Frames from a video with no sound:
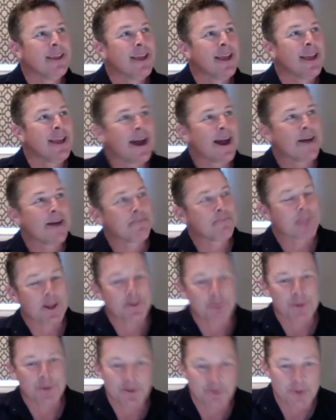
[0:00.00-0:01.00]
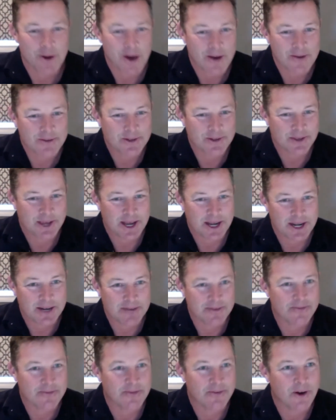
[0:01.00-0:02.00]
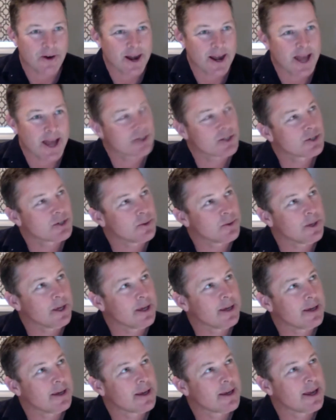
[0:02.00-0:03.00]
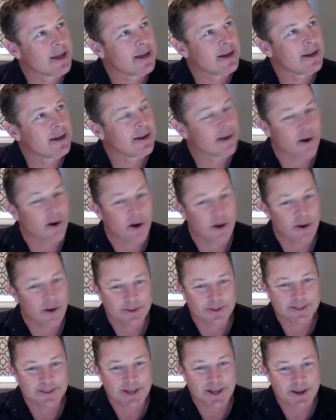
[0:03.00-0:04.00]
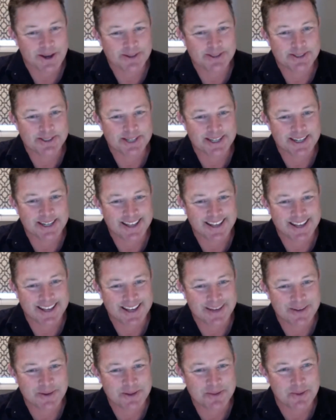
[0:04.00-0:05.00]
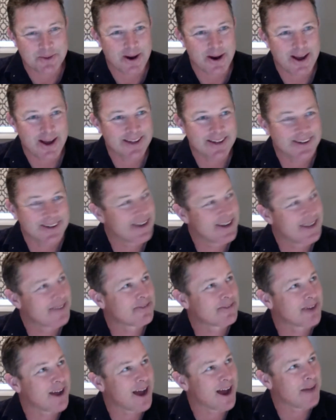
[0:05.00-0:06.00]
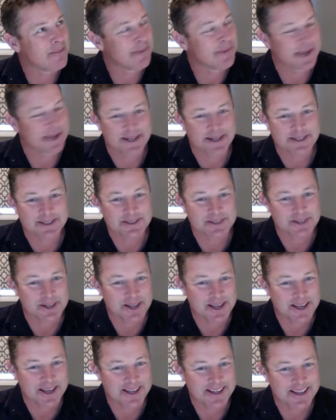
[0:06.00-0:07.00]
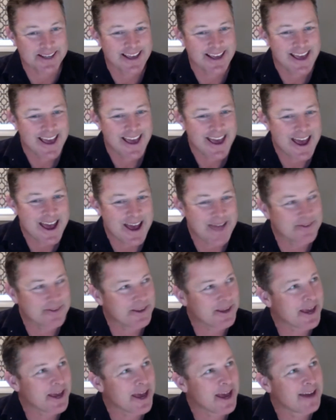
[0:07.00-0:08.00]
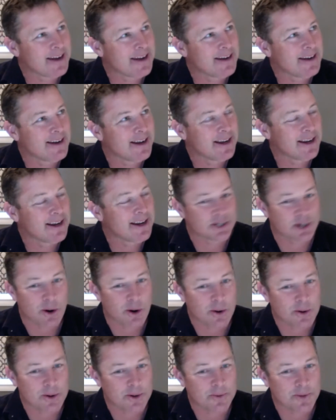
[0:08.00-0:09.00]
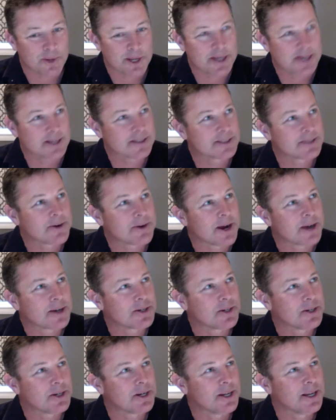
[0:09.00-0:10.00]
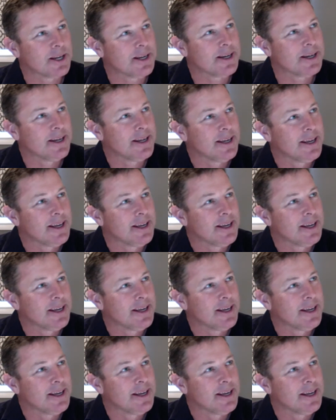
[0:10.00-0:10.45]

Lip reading: and we arrive to the end of a financial year. And I also sit here with my left arm in a sling, having had a shoulder reconstruction. And